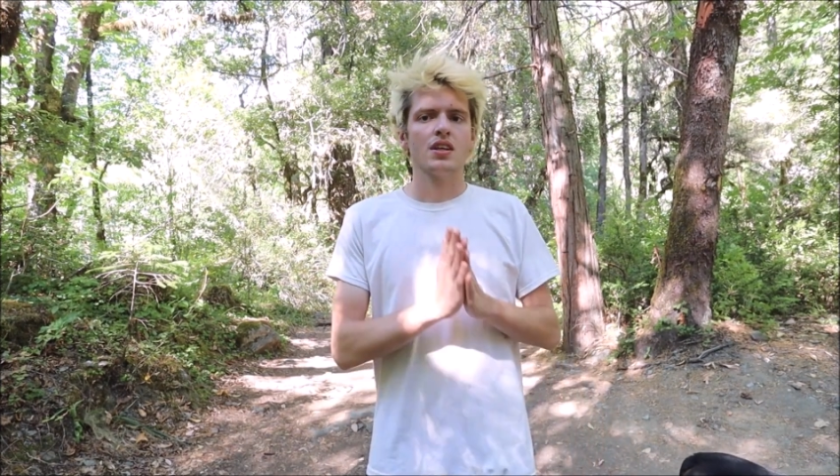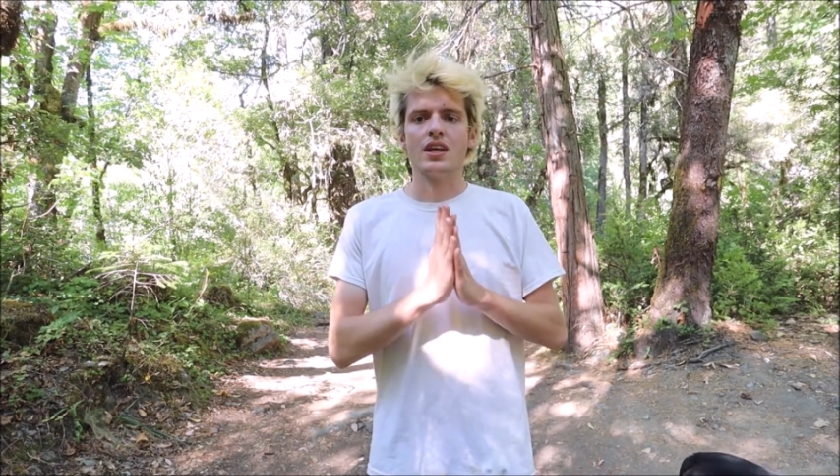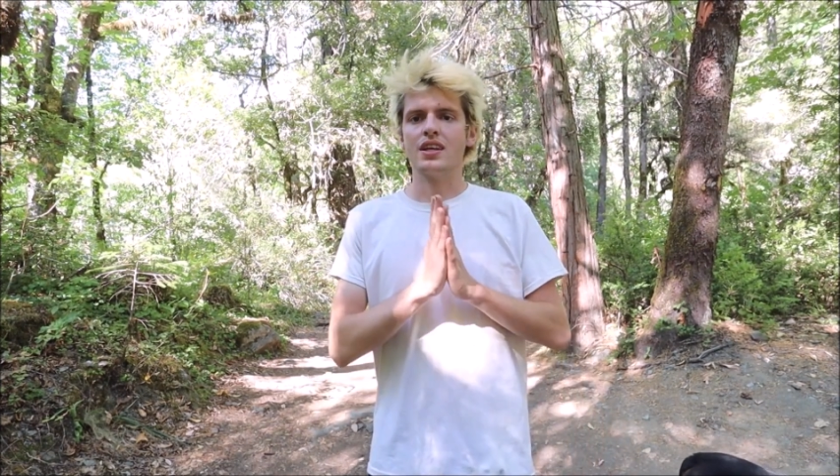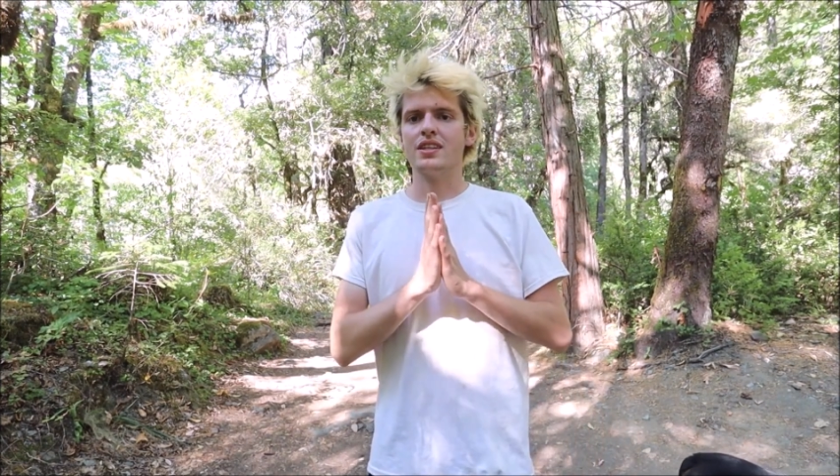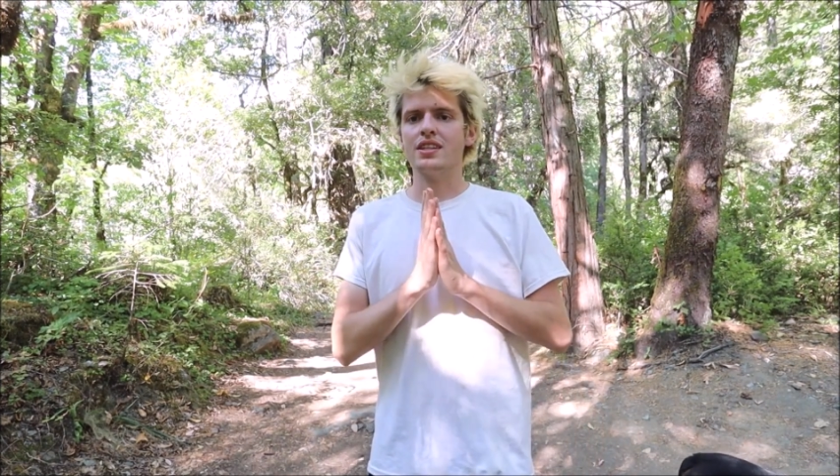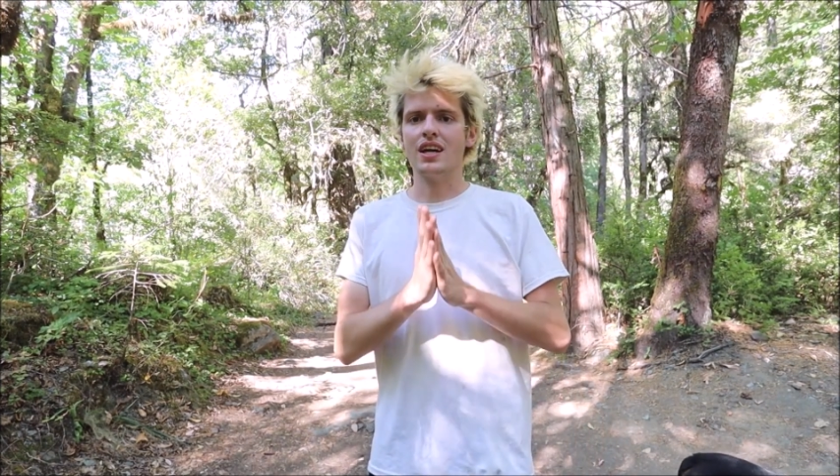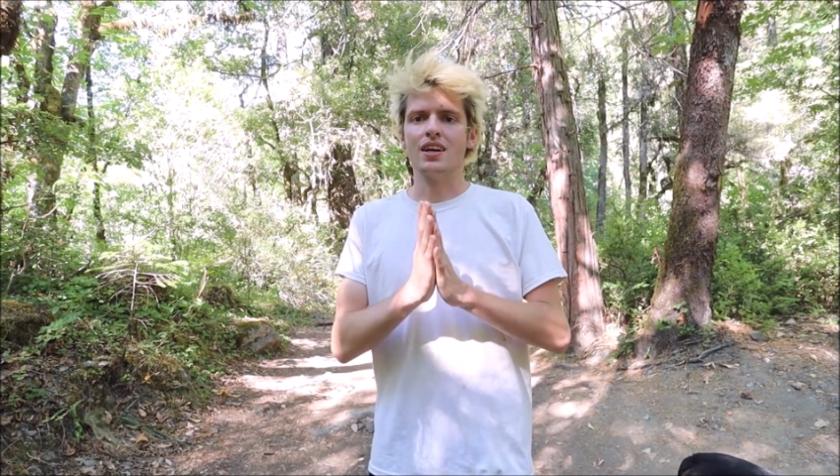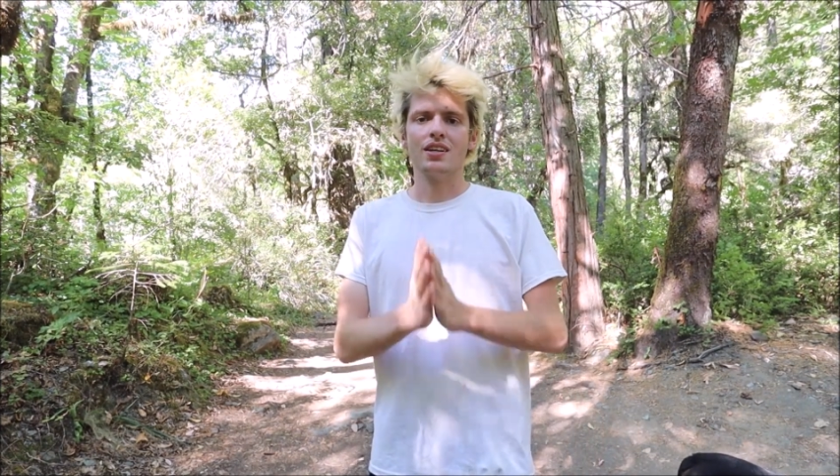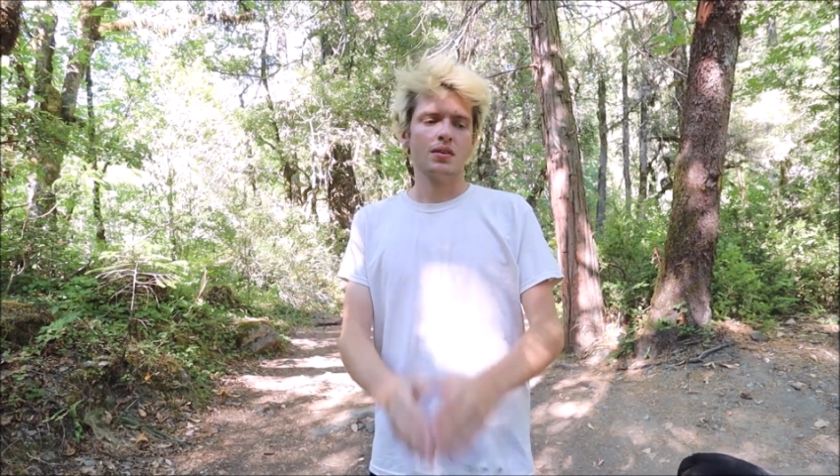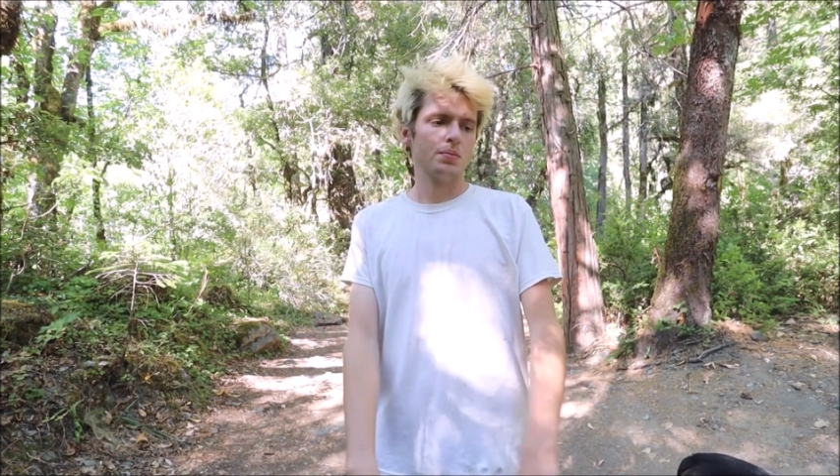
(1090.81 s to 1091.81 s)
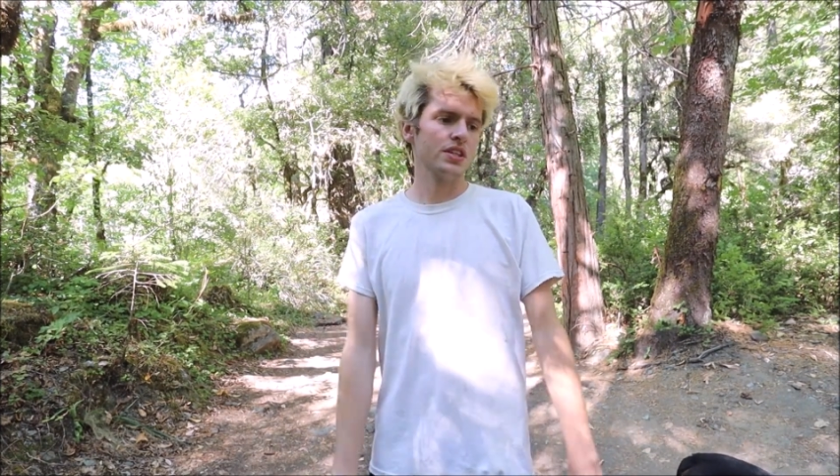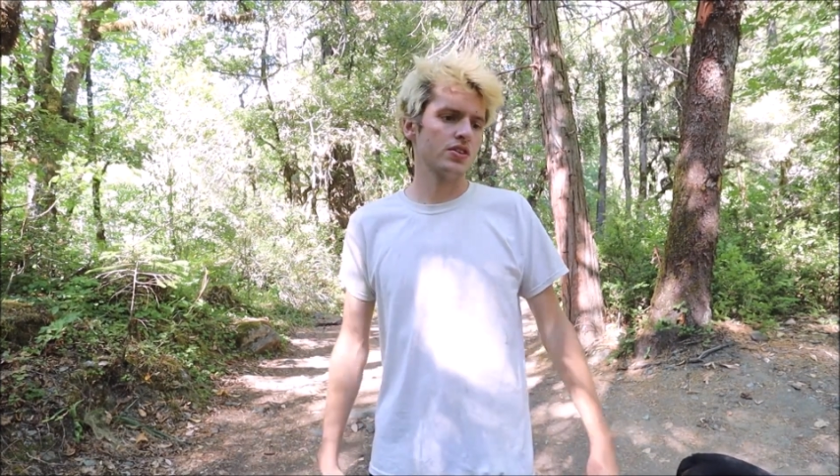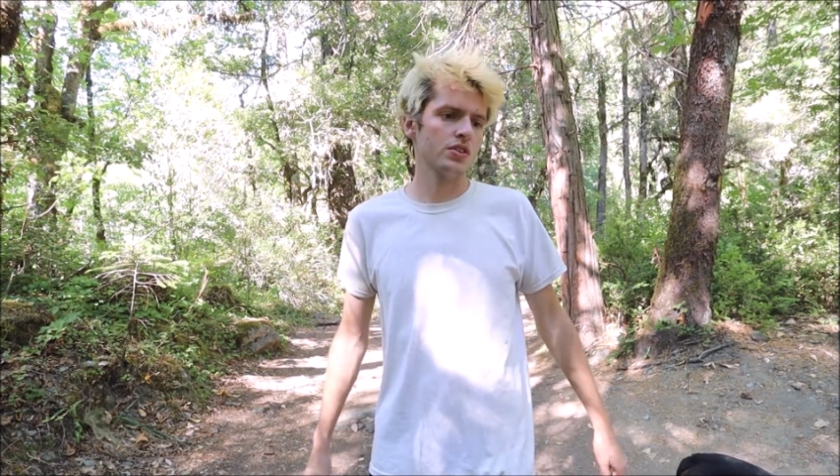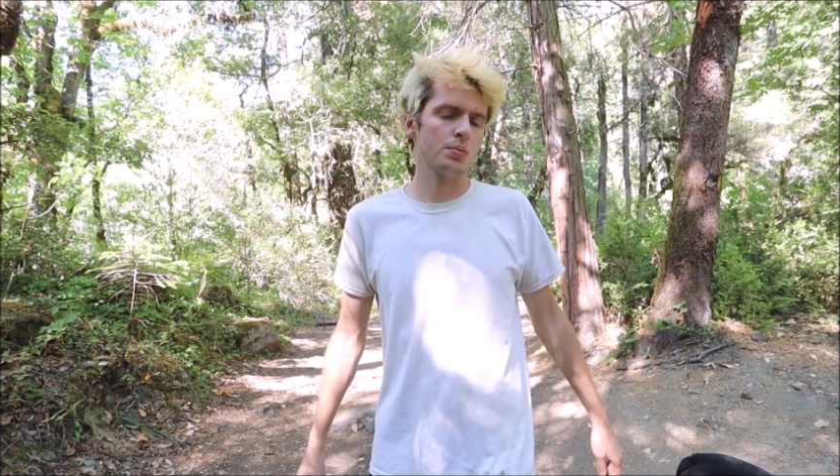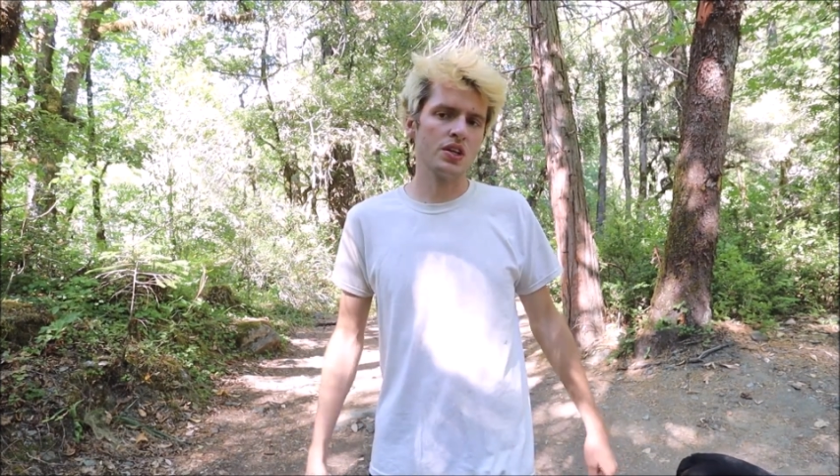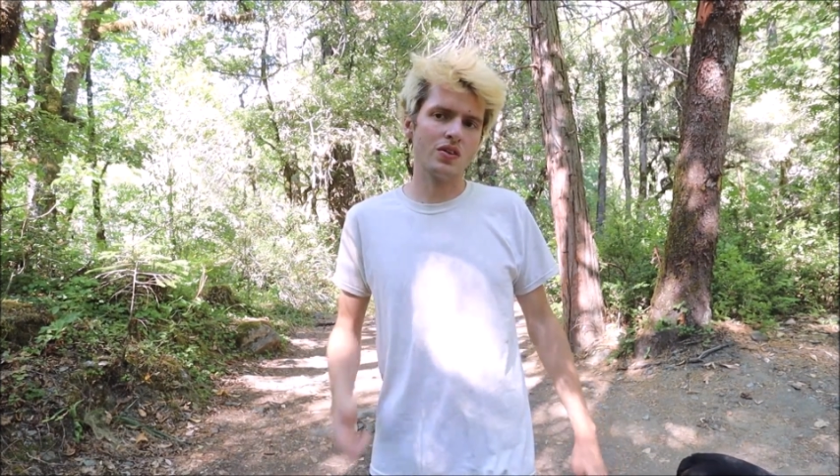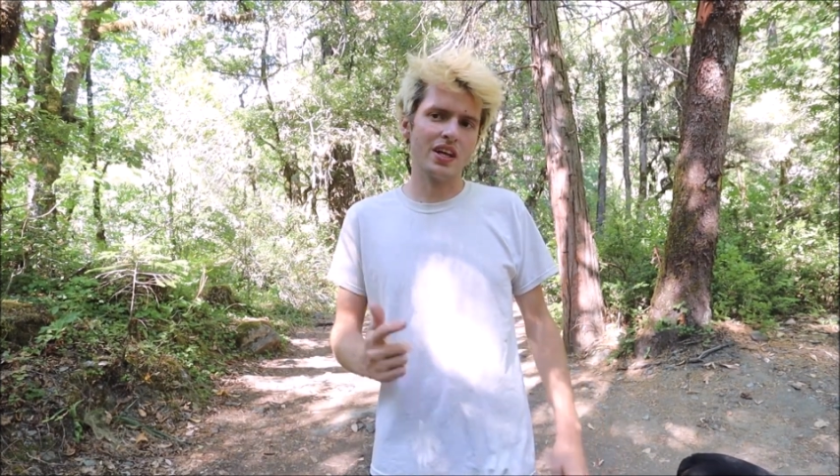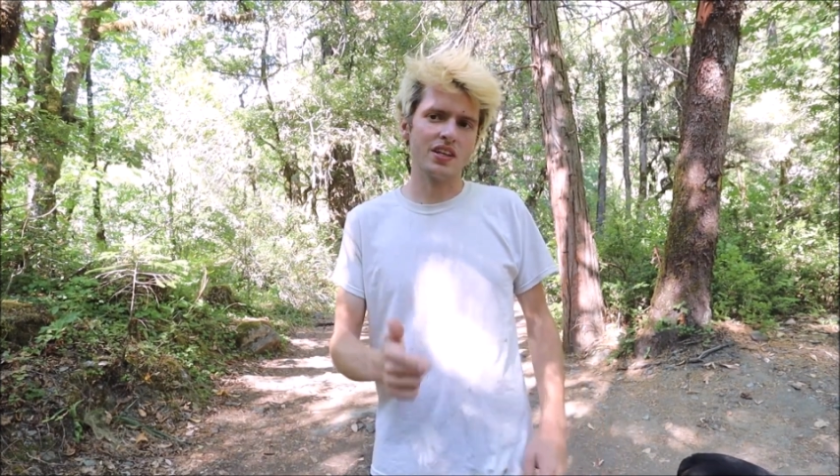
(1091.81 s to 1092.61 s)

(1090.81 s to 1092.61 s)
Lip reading: And yeah, be sure to put a like,